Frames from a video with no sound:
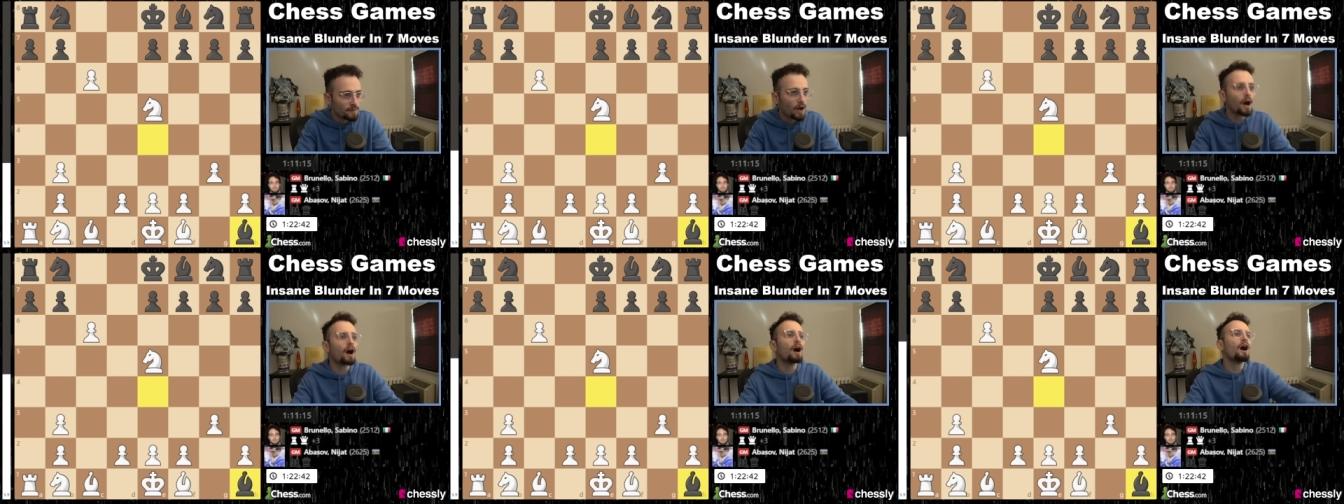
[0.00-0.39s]

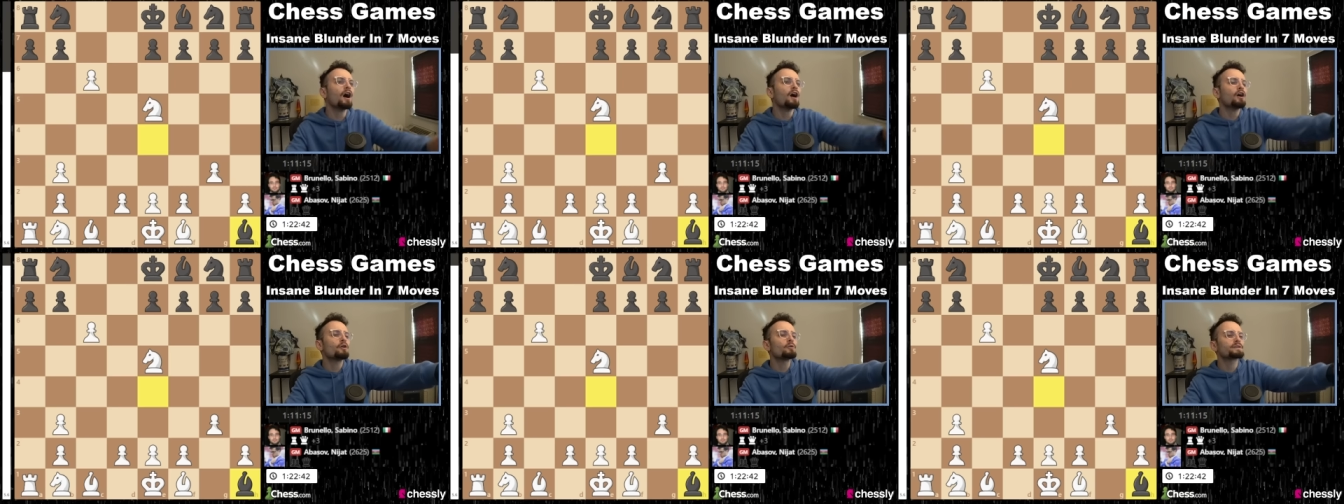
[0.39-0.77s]

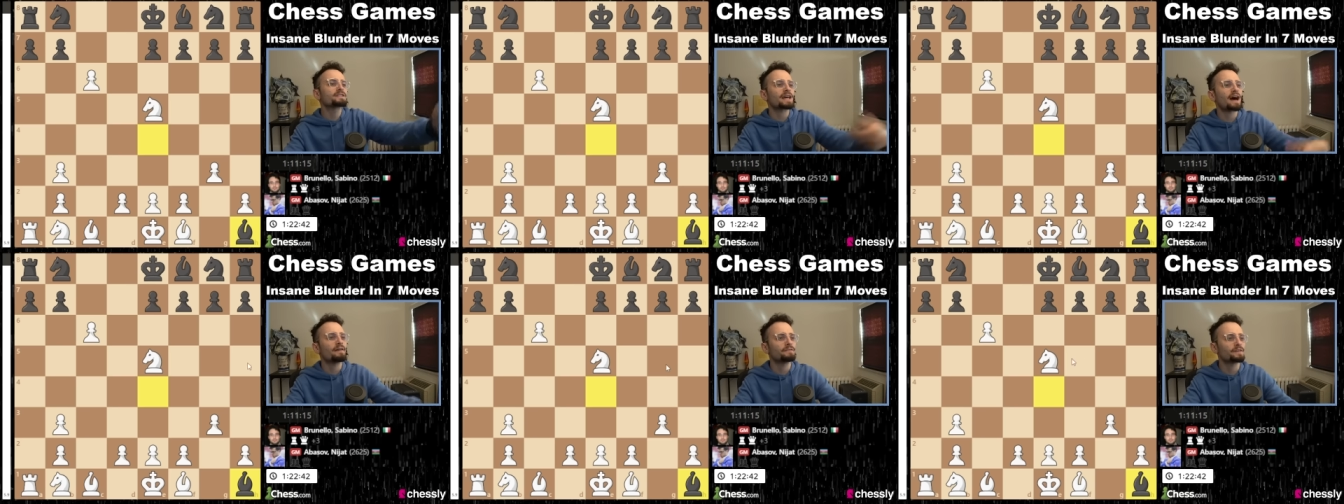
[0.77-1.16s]
Oh,
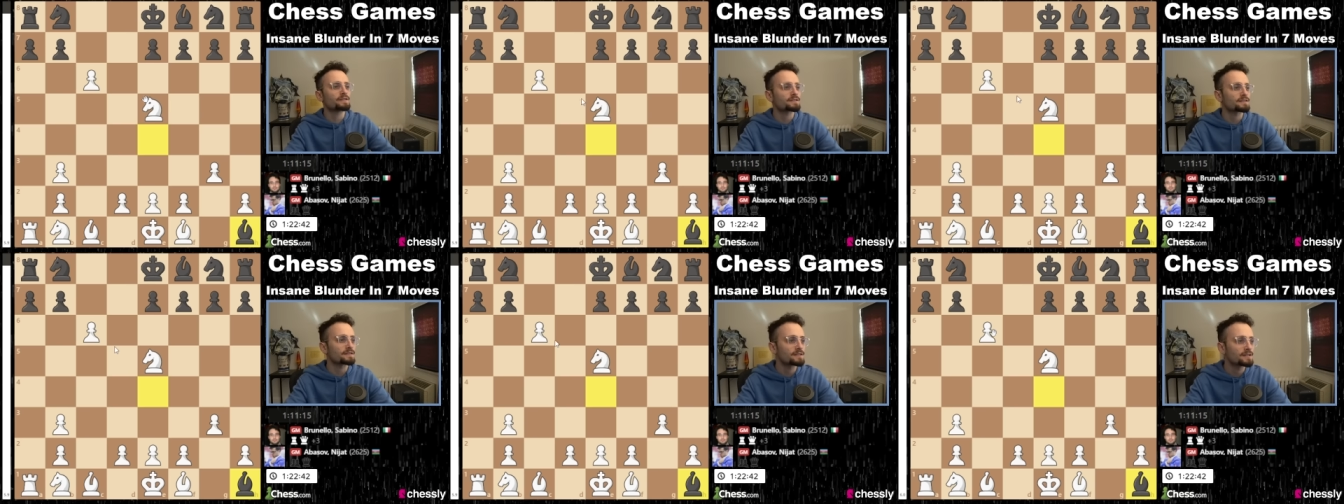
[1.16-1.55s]
it's
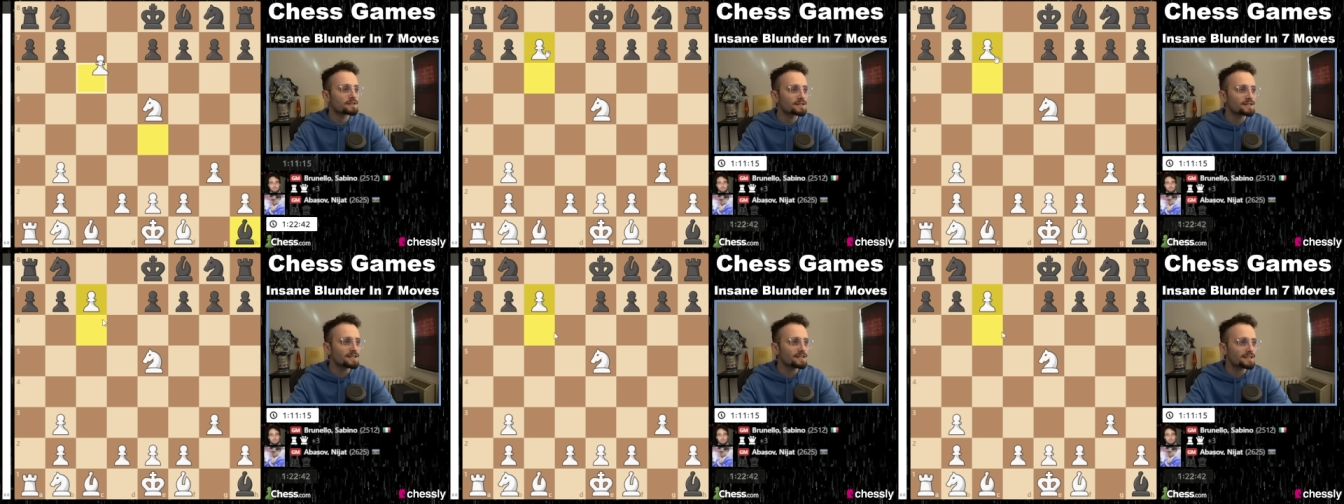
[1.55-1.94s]
obvious.
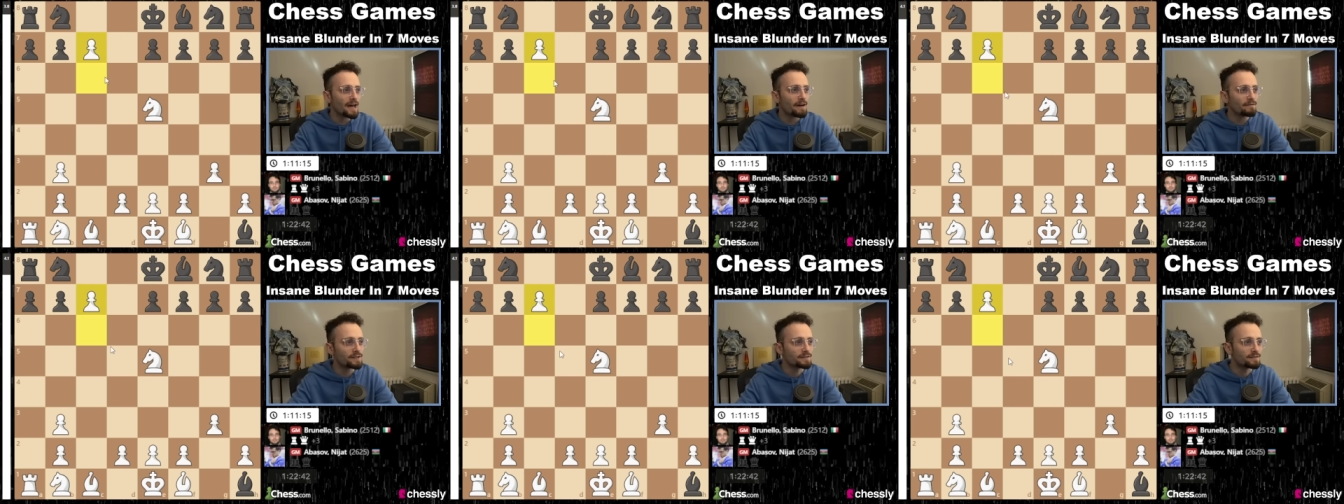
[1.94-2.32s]

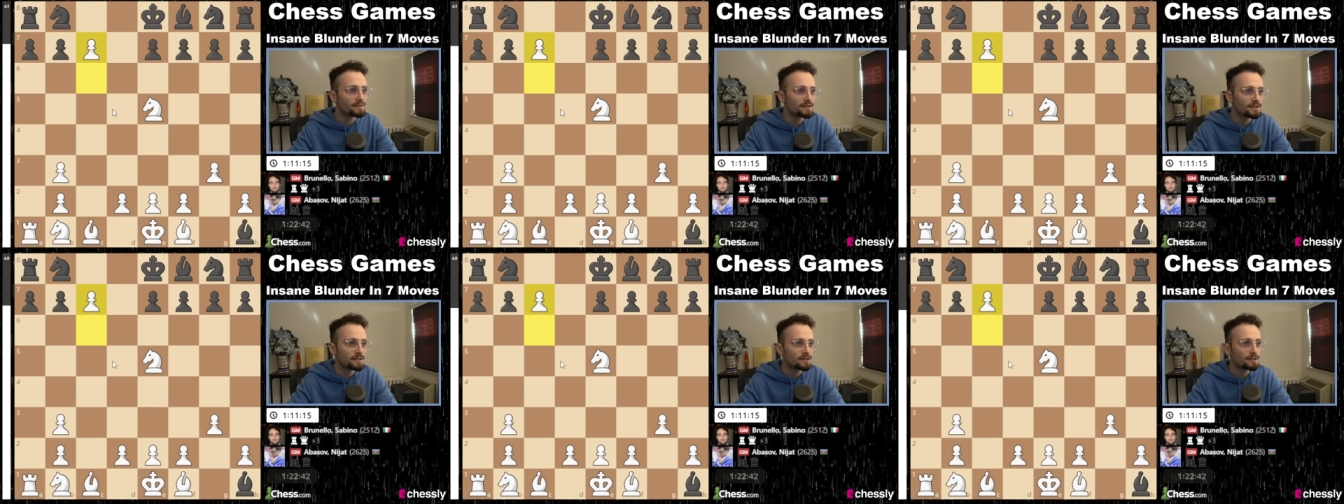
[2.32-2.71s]
C7.
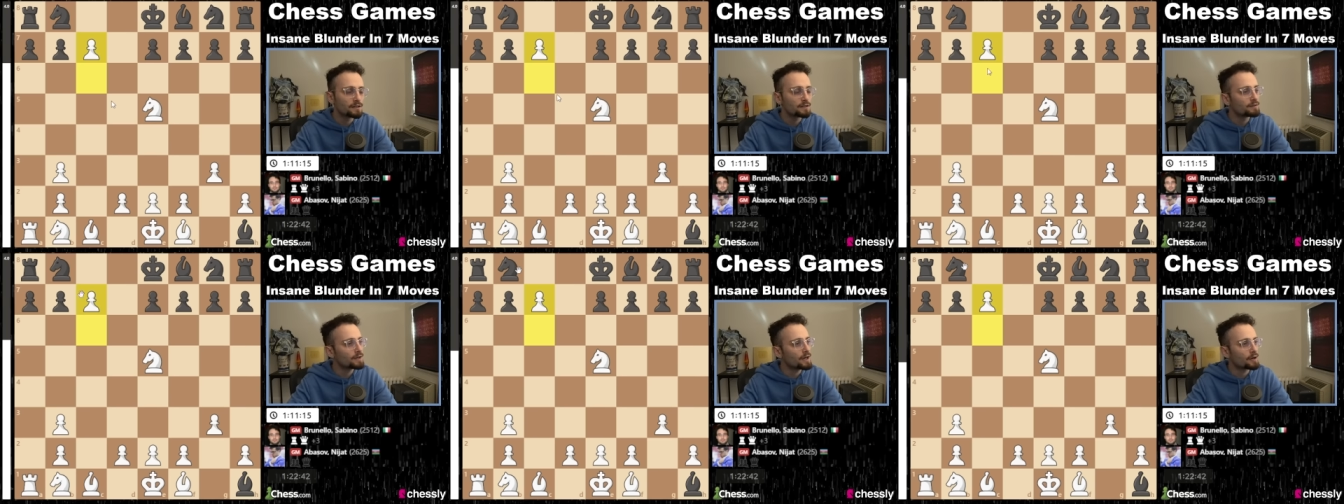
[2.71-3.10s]

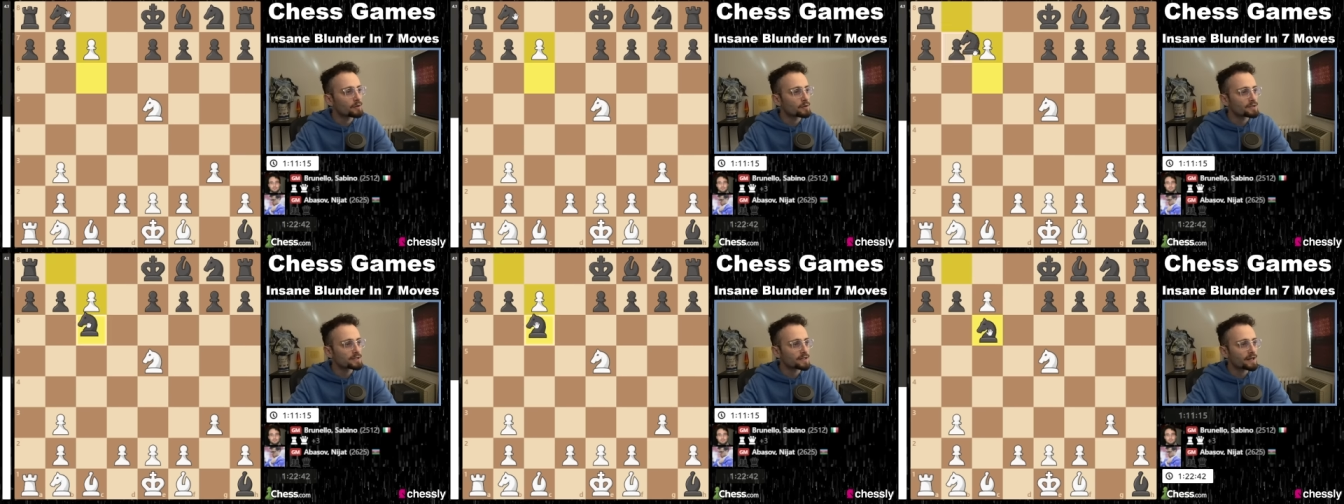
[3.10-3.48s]
No,
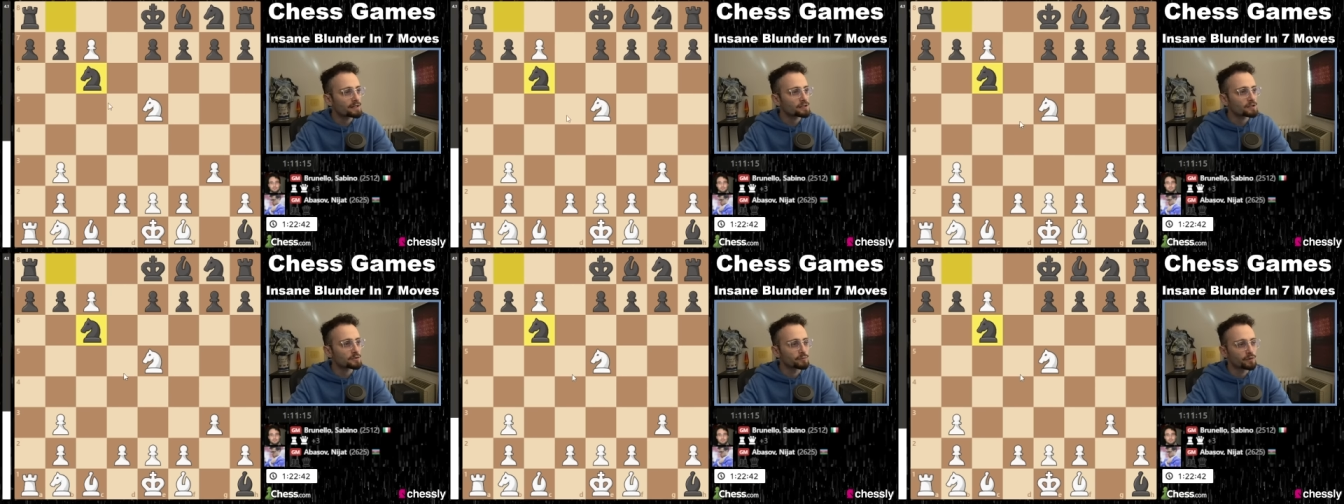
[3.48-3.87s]
because the
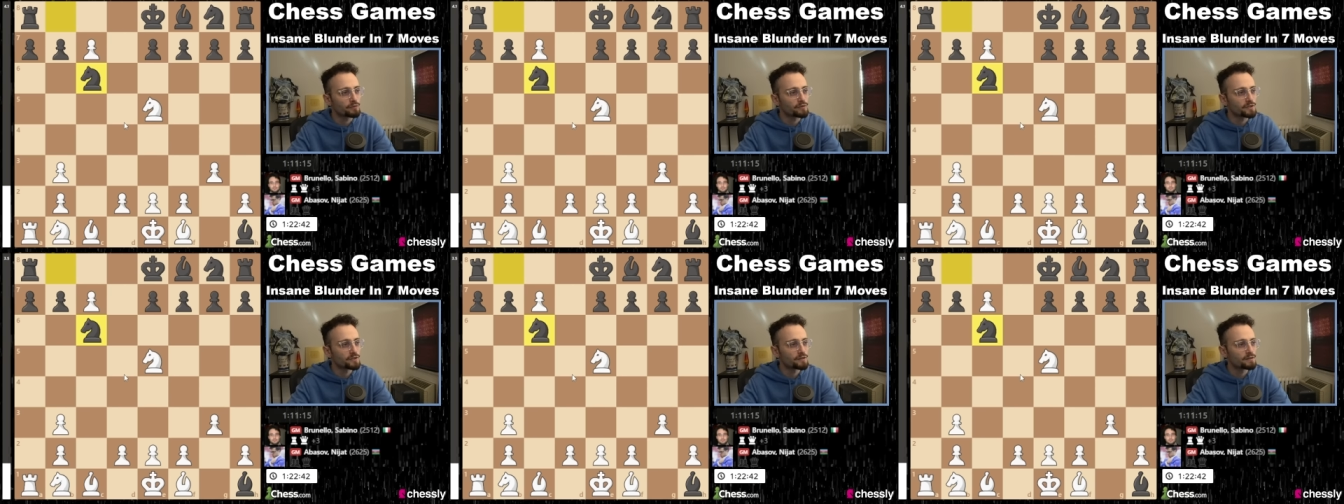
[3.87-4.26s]
knight just
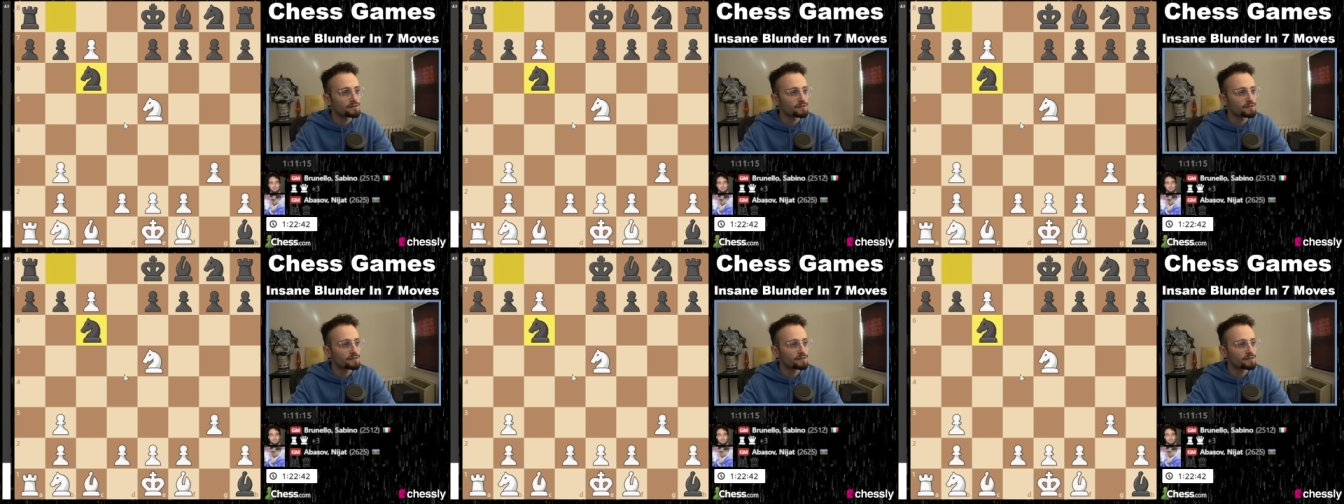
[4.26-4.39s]
moves.